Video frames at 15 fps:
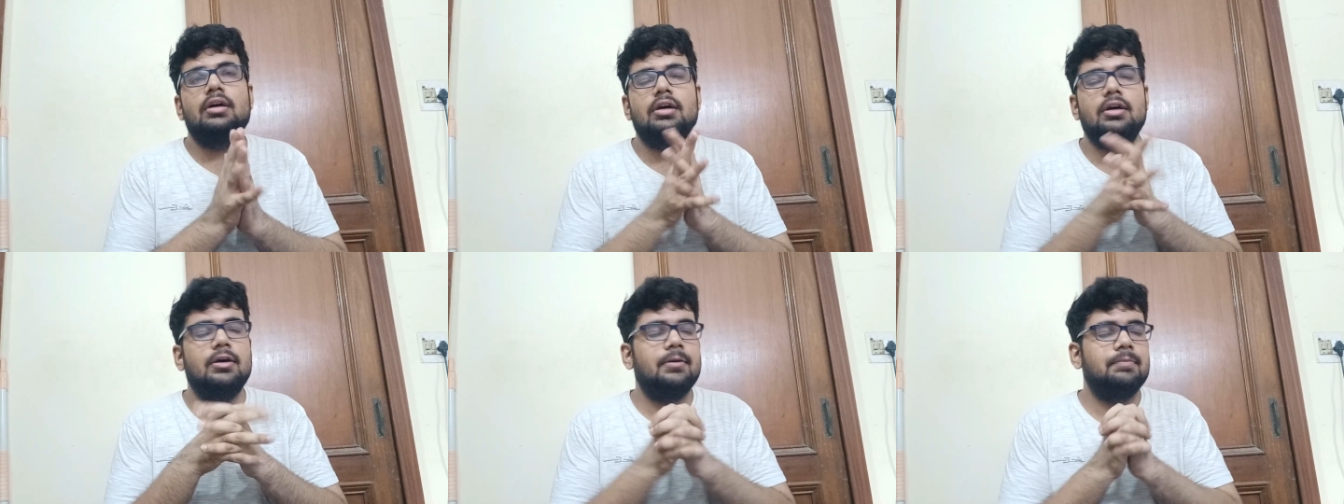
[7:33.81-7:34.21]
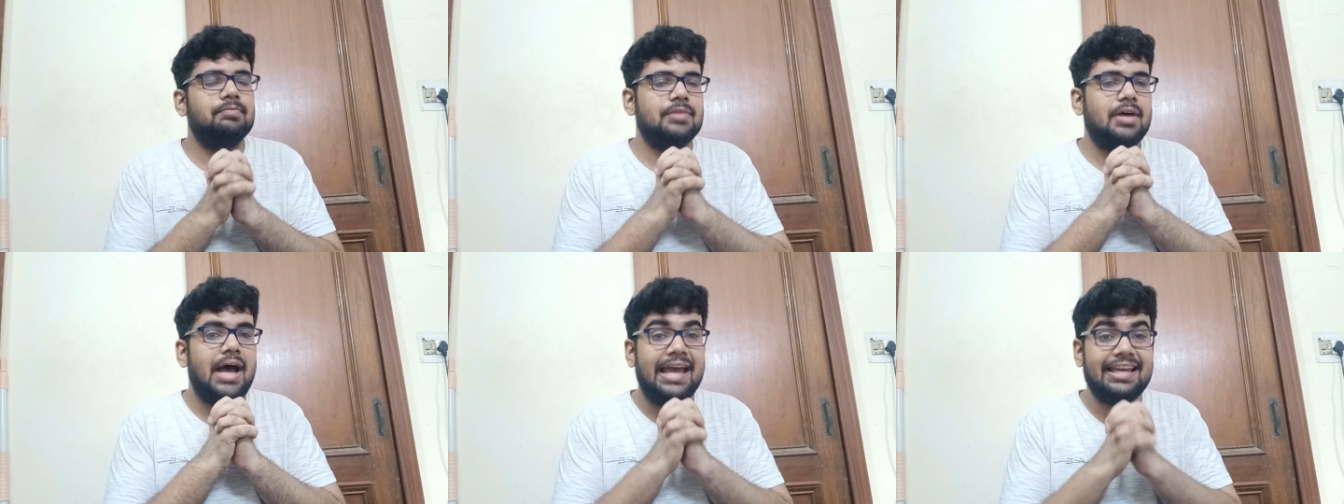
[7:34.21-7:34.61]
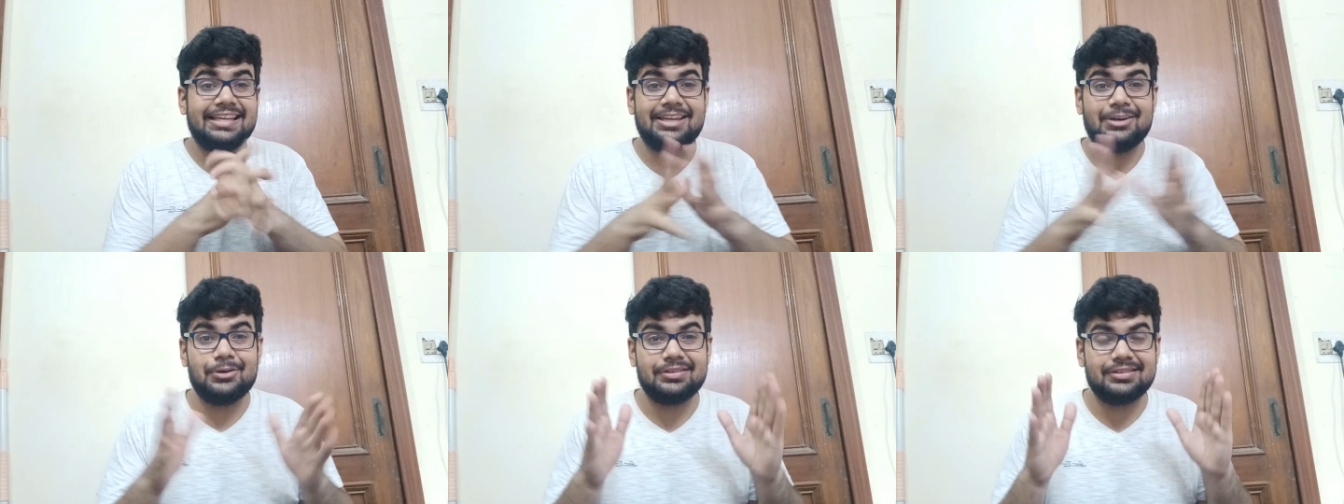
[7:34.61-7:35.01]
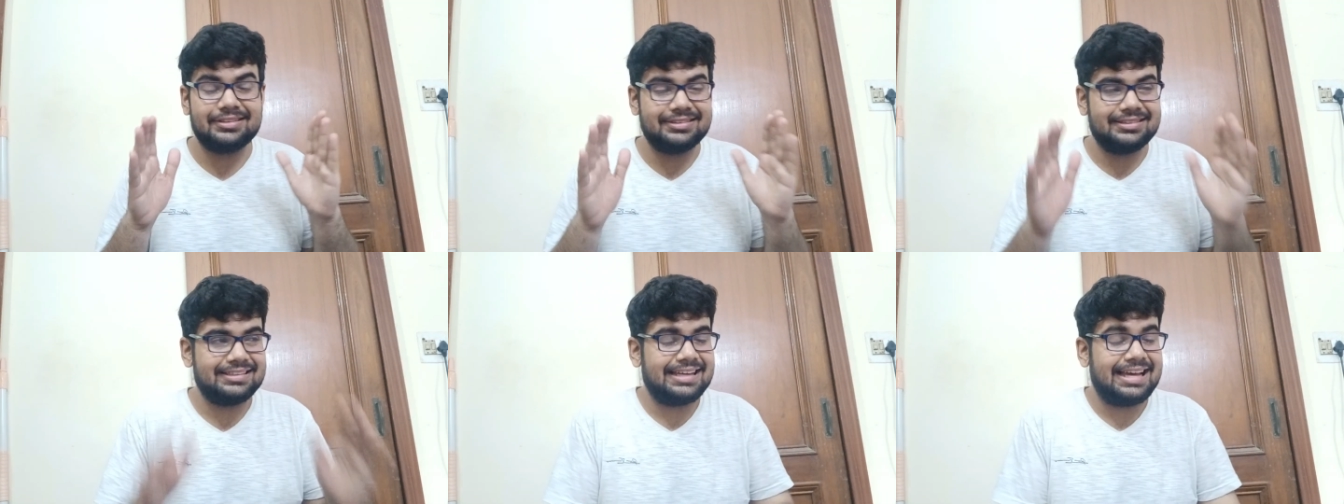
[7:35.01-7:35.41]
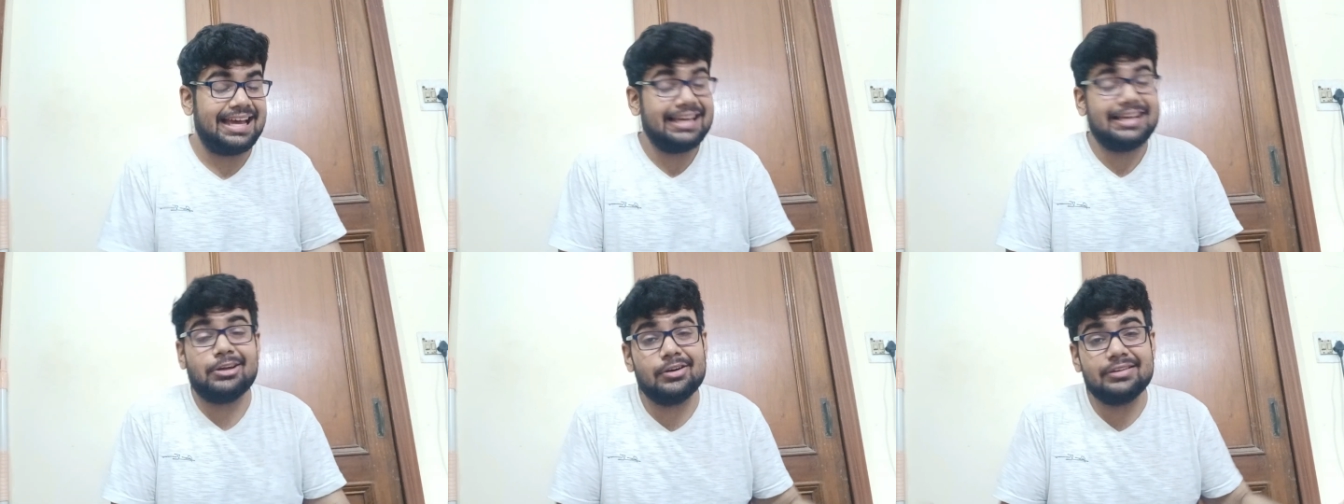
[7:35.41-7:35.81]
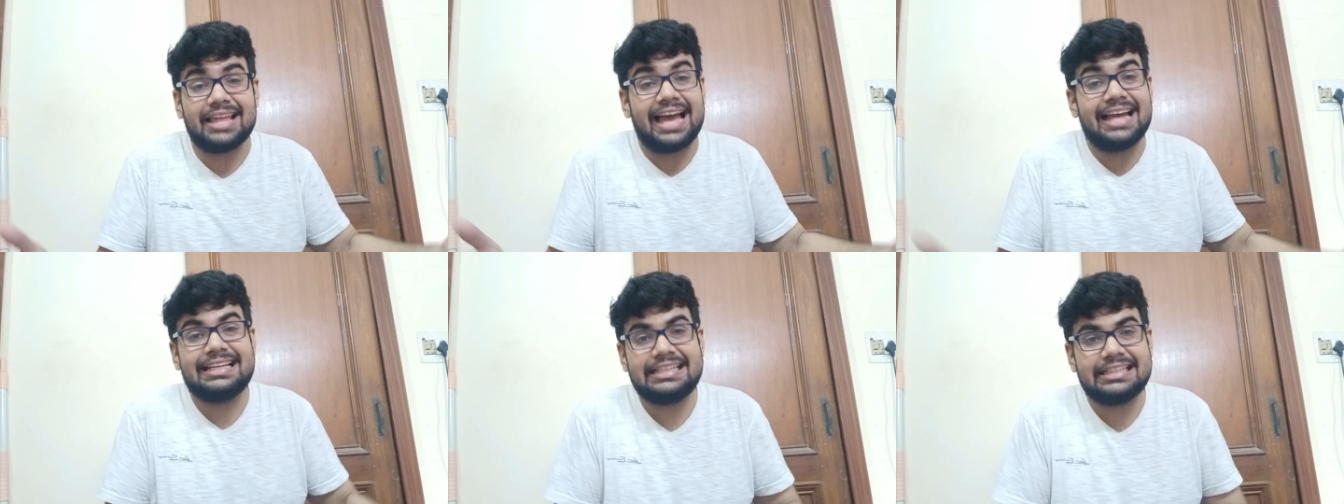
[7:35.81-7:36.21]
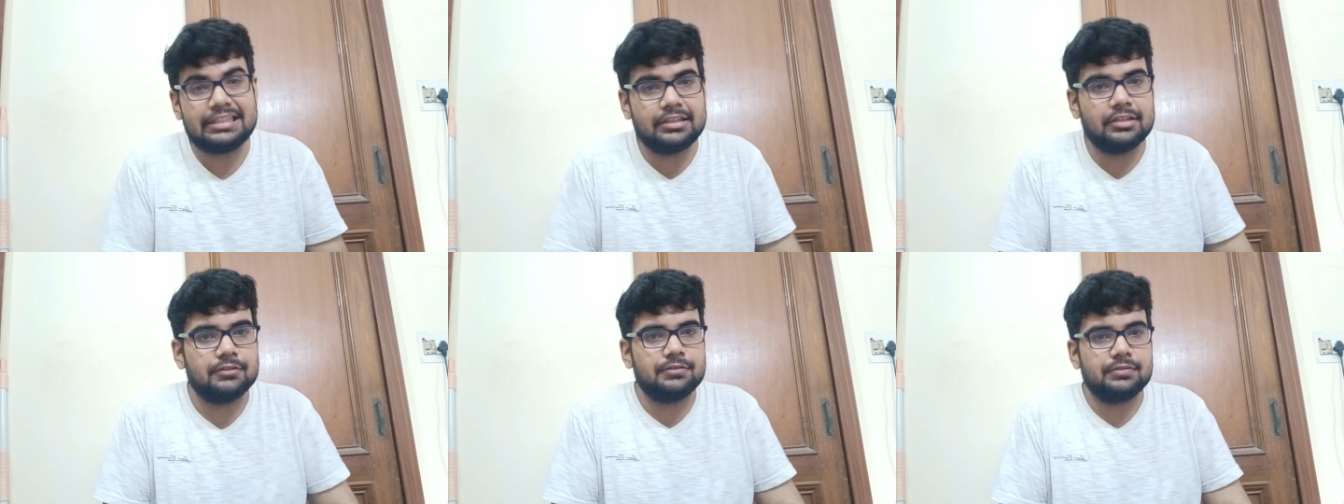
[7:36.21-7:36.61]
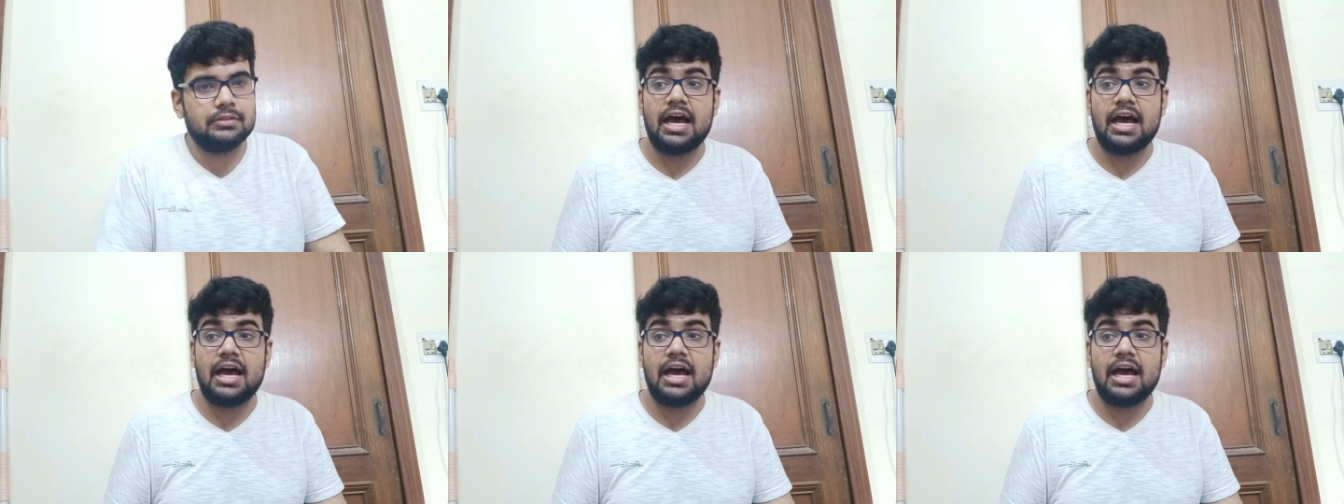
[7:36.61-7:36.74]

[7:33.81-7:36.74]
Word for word: um, I cannot I cannot thank it enough.